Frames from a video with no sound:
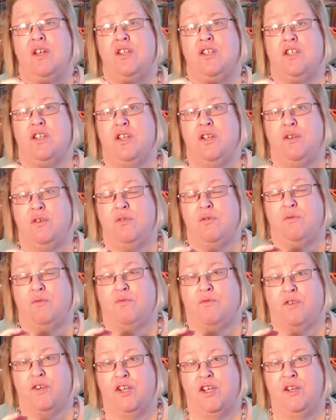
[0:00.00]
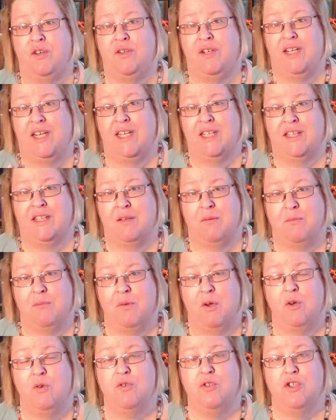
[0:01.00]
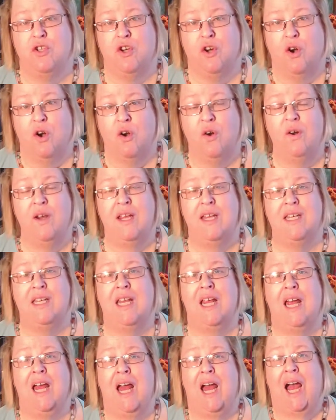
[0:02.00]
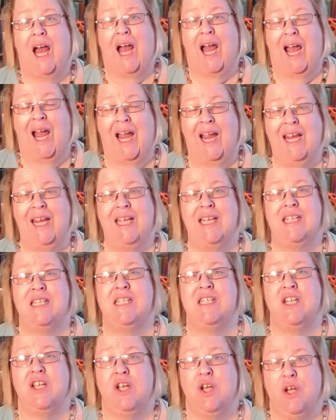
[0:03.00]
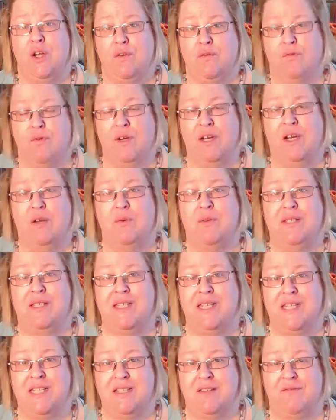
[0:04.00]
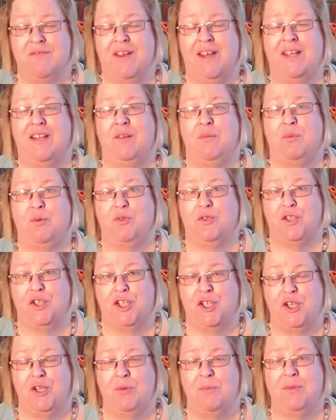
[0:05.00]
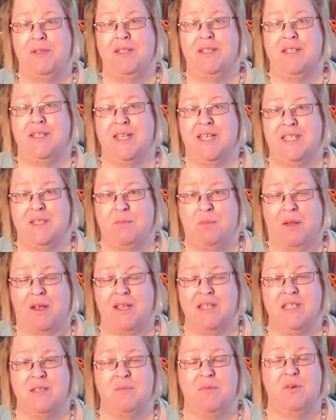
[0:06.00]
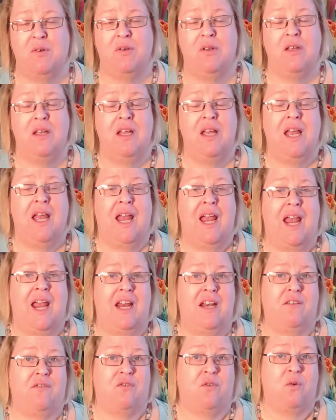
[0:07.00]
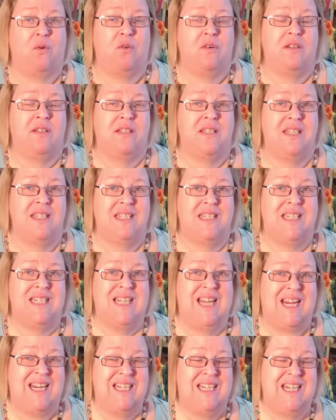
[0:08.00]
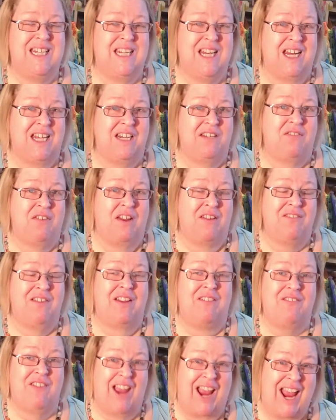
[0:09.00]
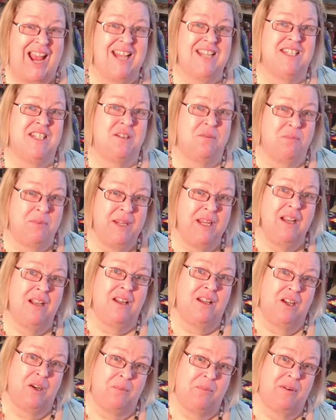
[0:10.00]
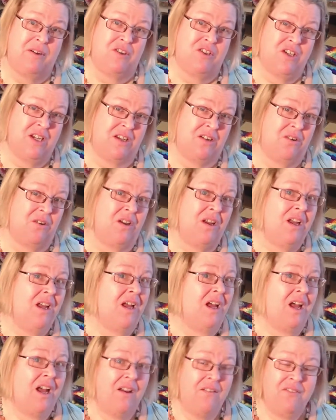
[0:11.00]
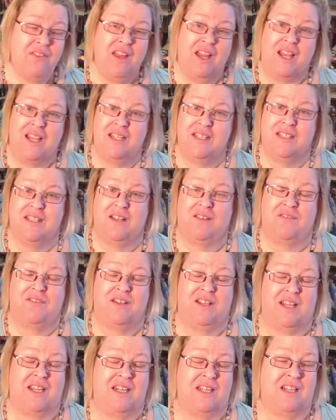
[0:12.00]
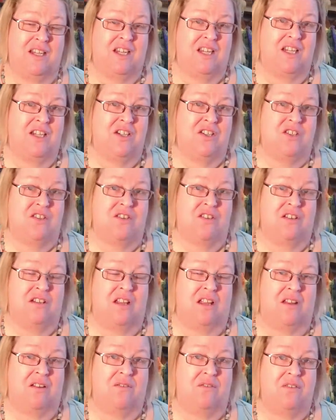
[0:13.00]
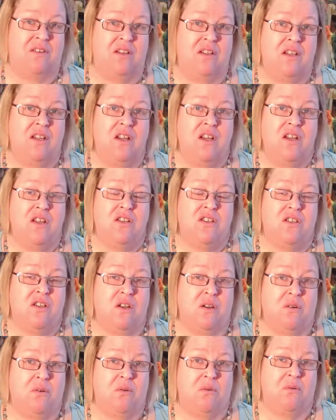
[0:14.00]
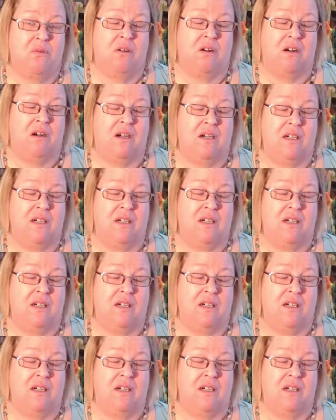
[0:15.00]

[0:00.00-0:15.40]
for you to get the most current, highest frequencies available to humans as possible. And of course, since 1995, I've asked to be a Clear channel of the highest love and light and unconditional love. So,